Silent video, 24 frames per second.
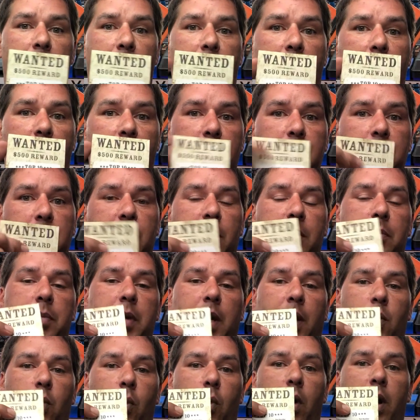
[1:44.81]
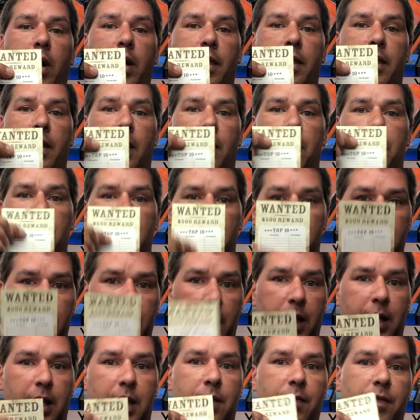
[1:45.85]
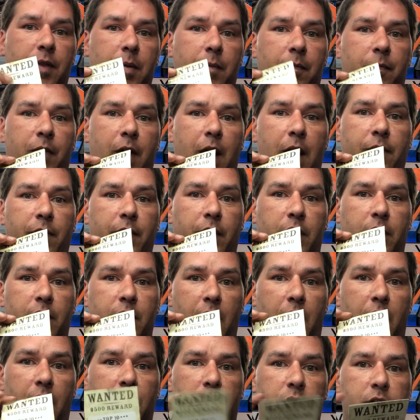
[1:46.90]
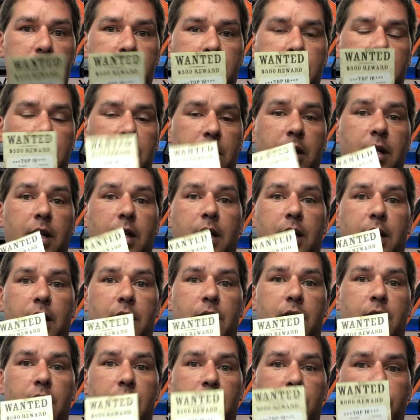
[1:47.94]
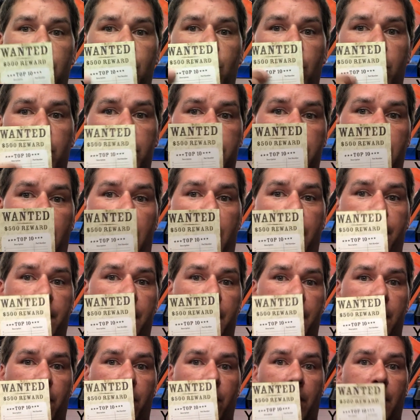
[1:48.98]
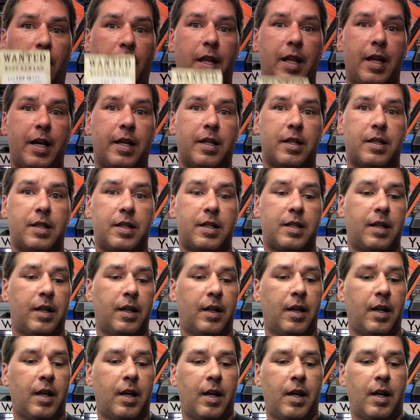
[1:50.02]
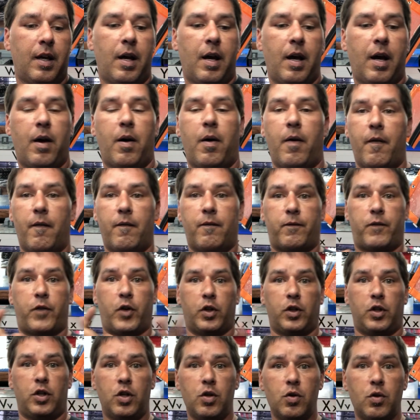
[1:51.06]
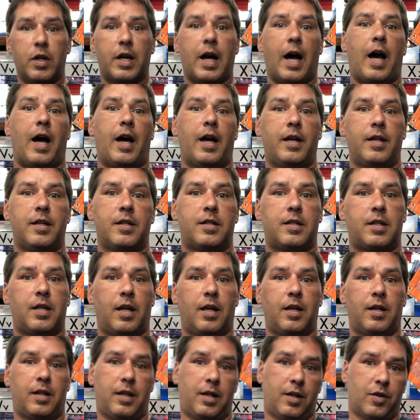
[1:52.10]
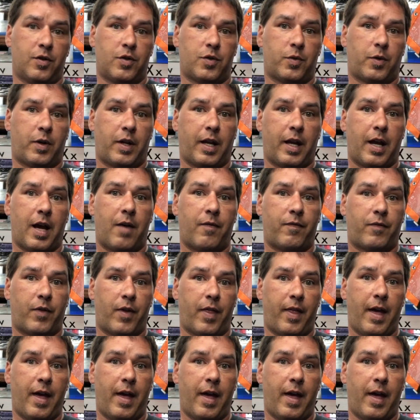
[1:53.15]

I'm going to pick one of them and give them $500 in tools off of their list. For you guys, here's what I got for